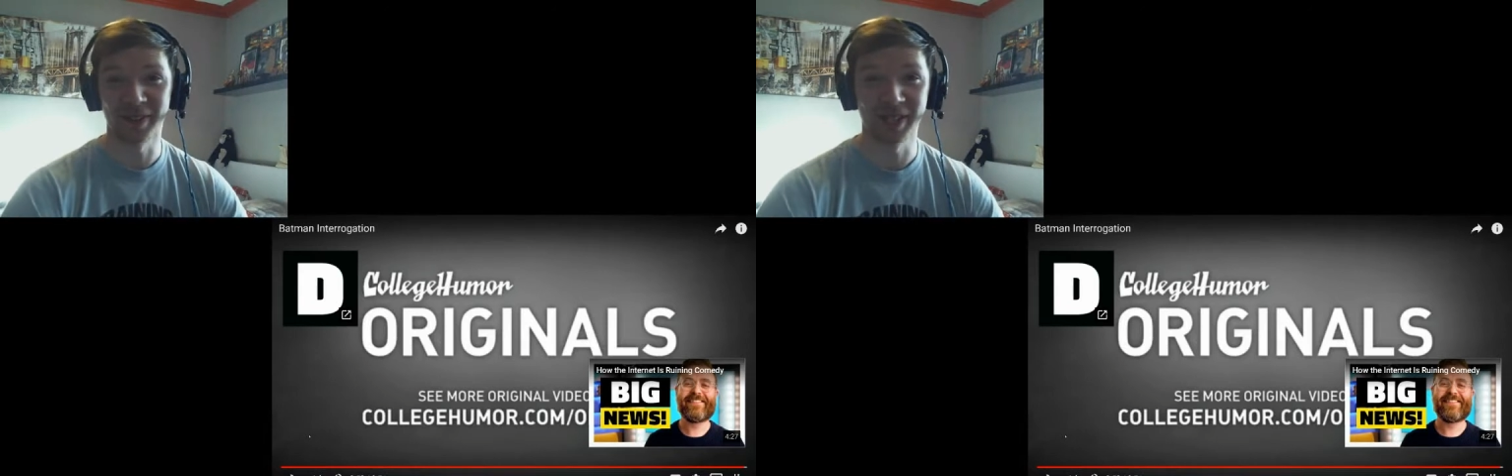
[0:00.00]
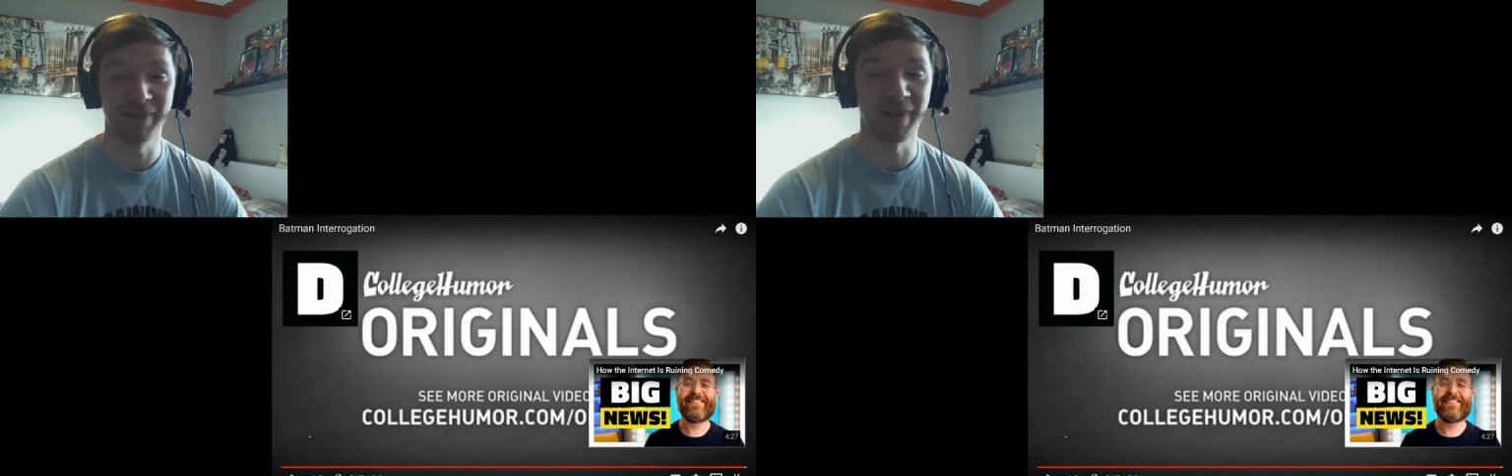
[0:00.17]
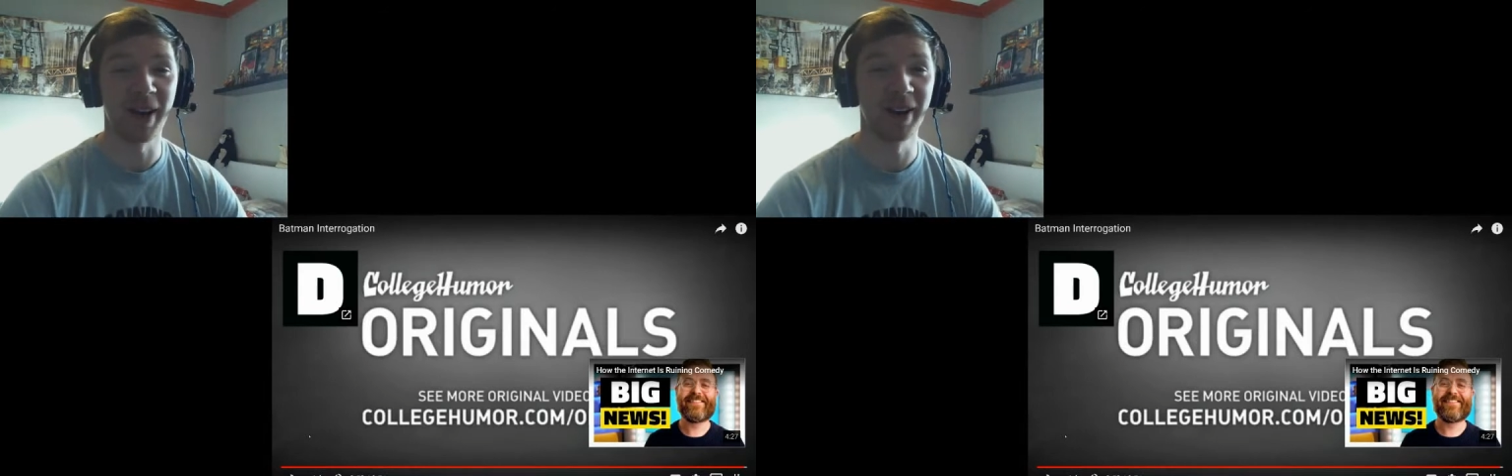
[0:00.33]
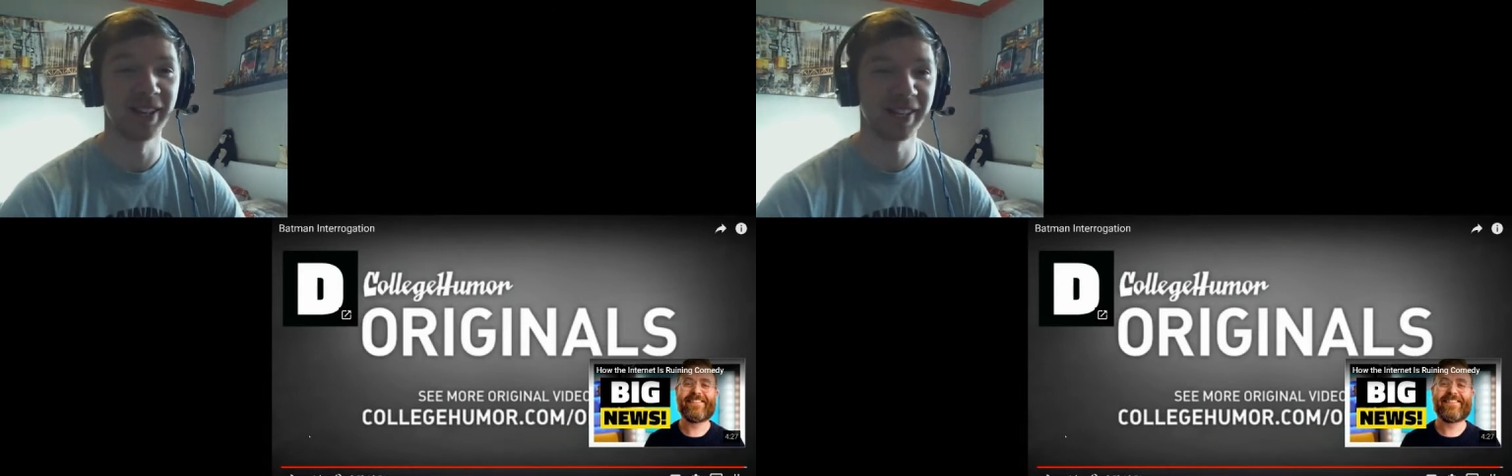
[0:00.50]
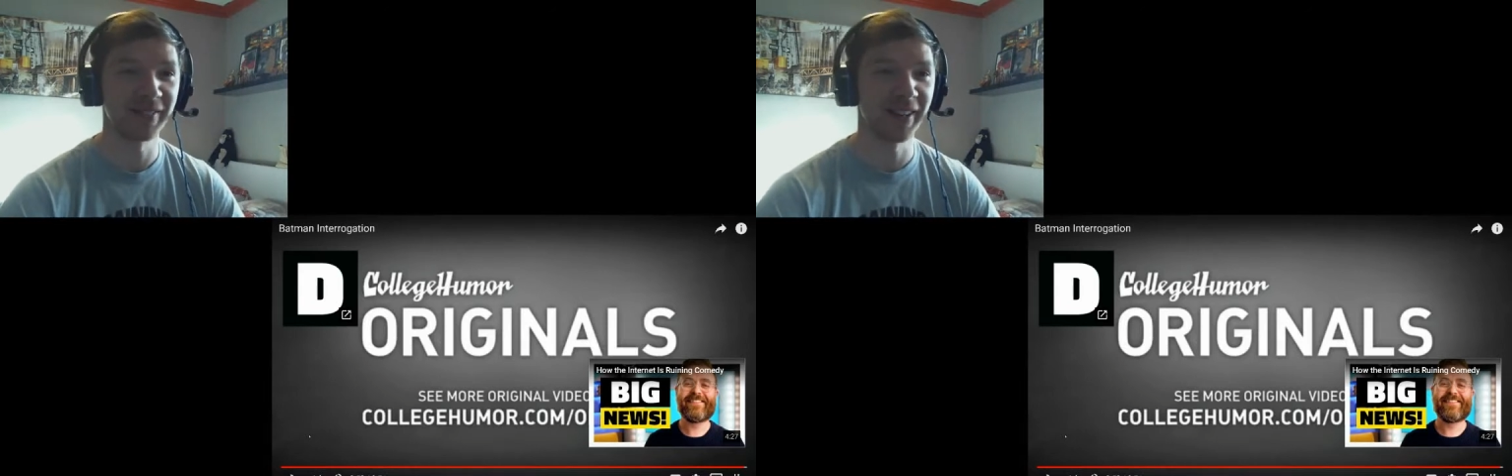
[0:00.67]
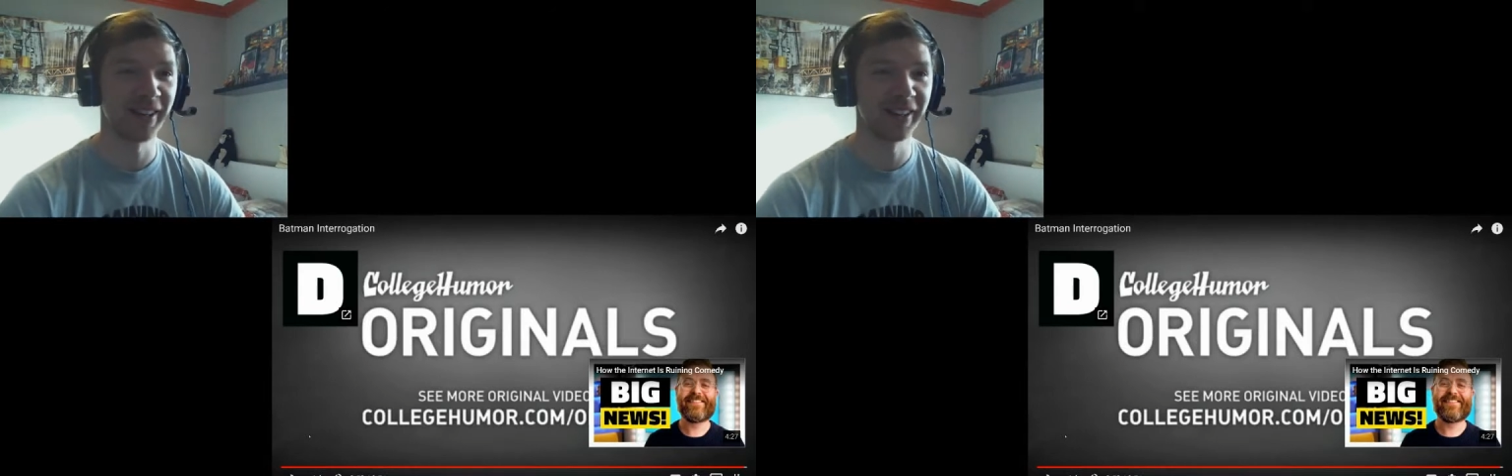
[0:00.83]
was spot on as
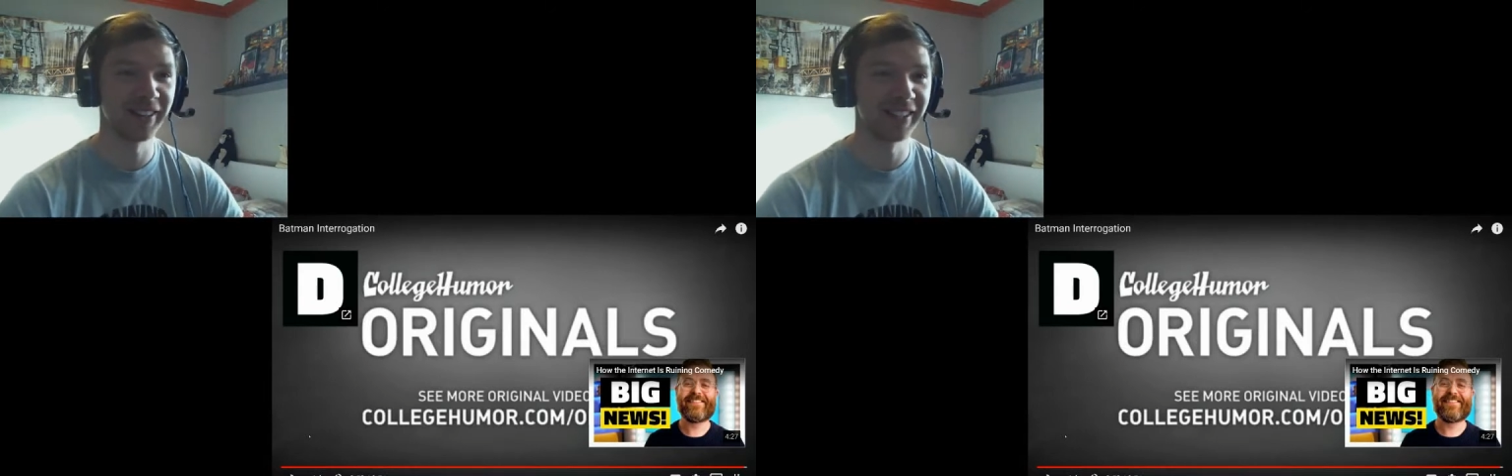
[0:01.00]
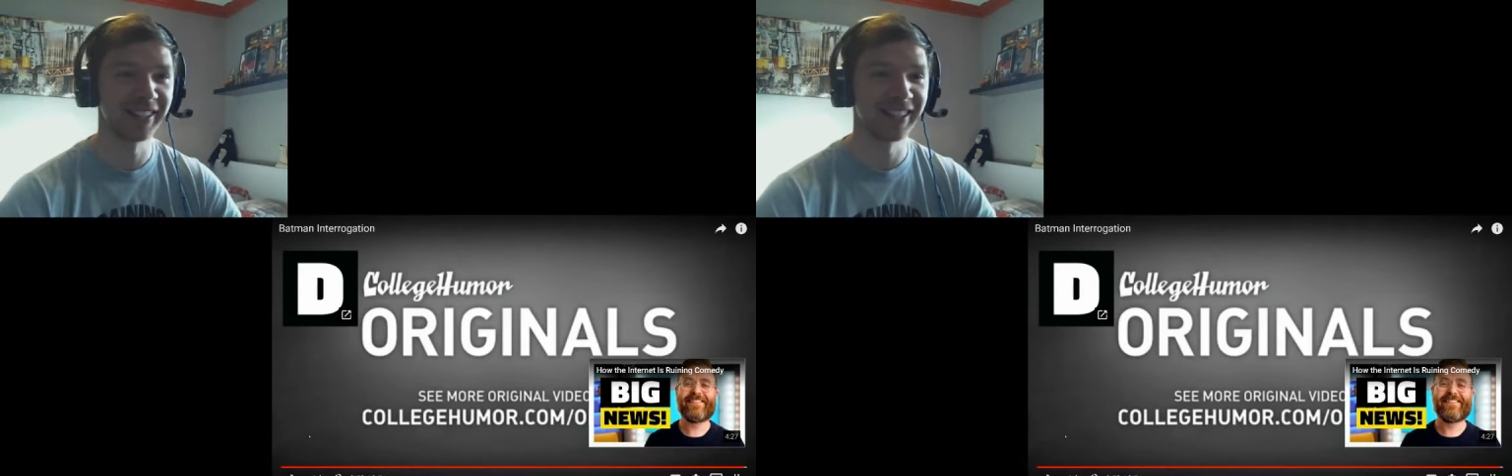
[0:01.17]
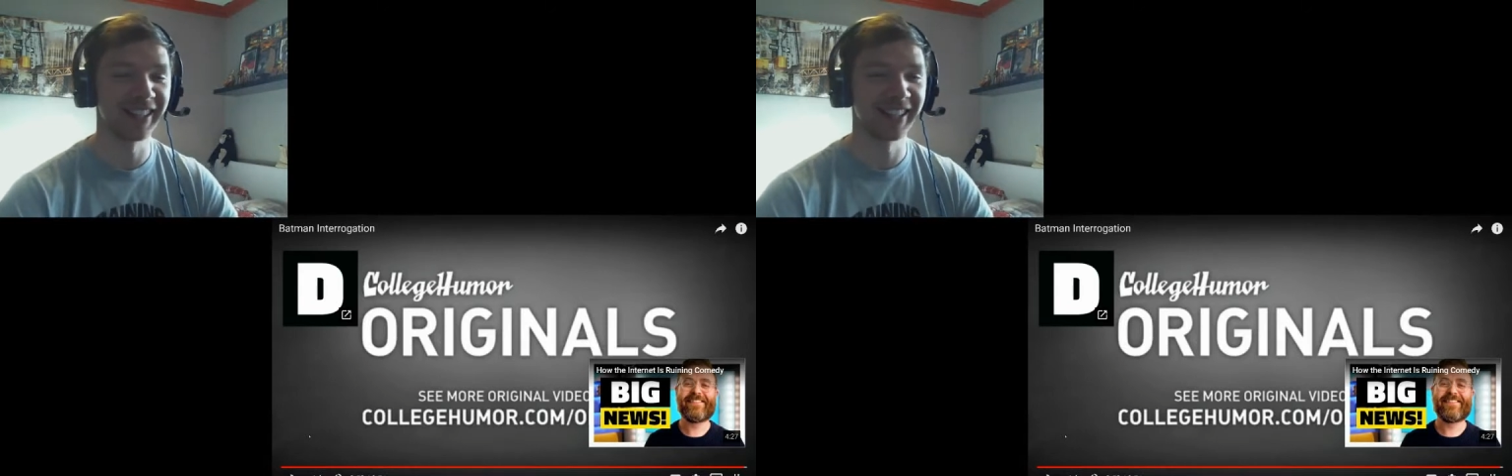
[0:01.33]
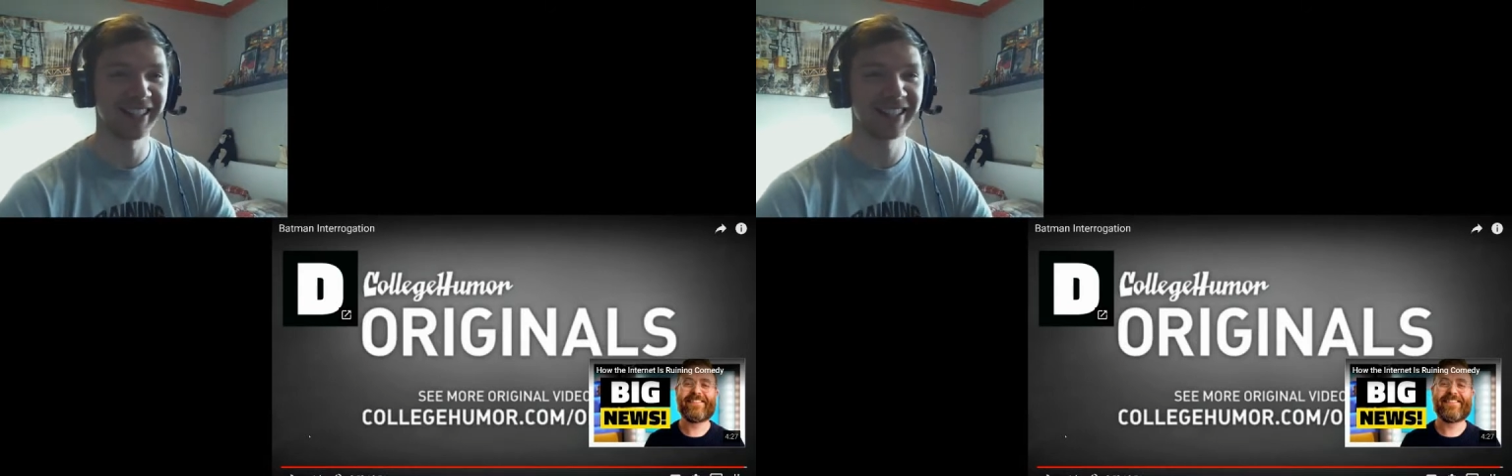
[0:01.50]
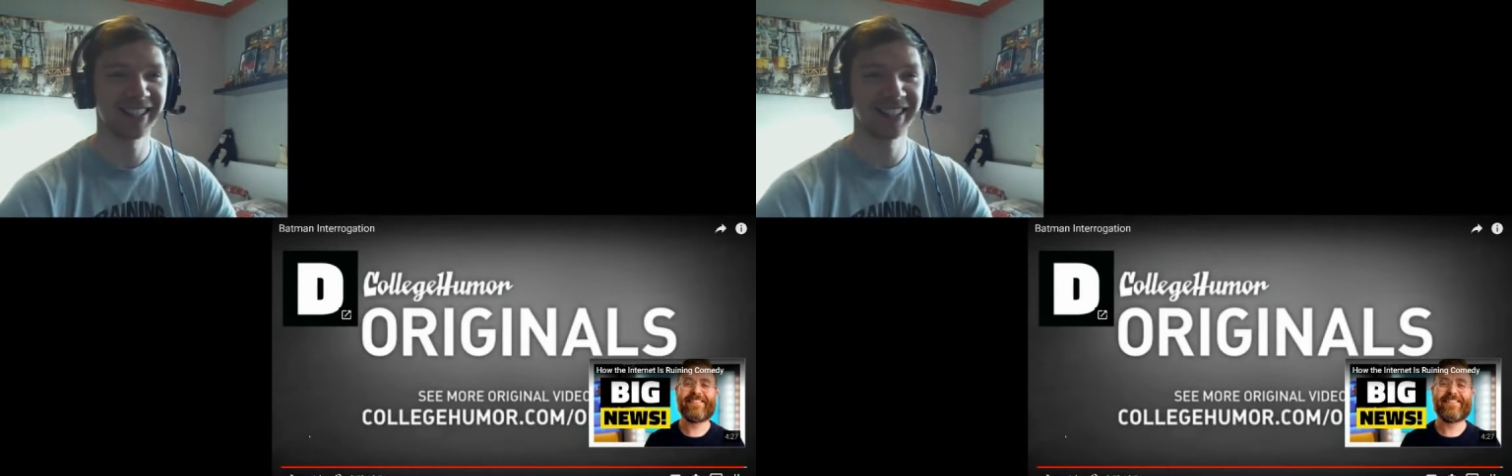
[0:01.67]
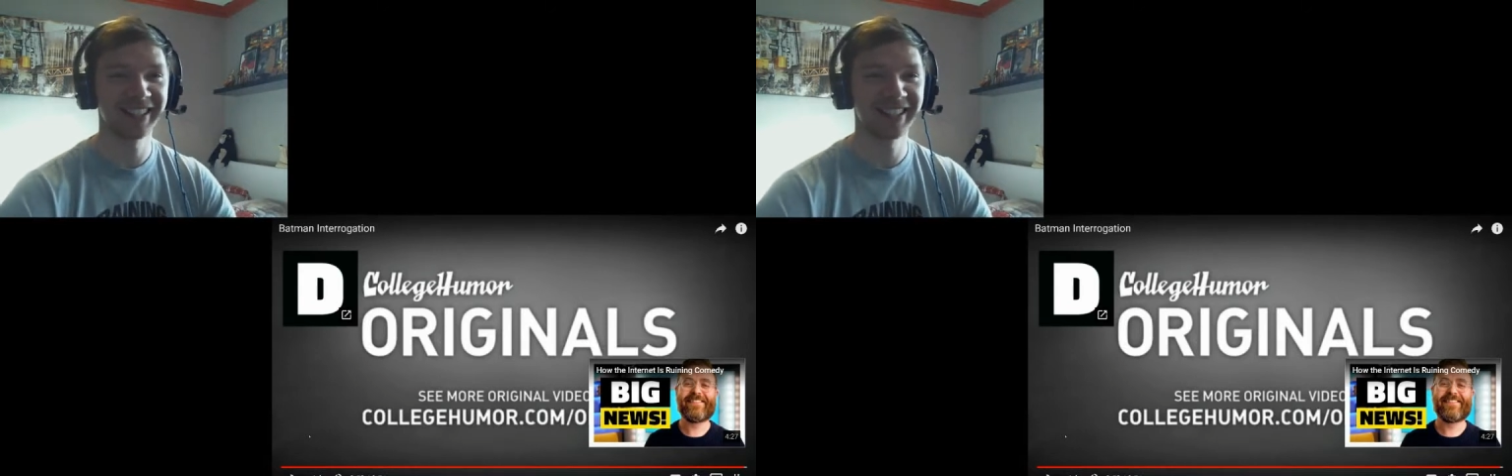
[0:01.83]
well. Like,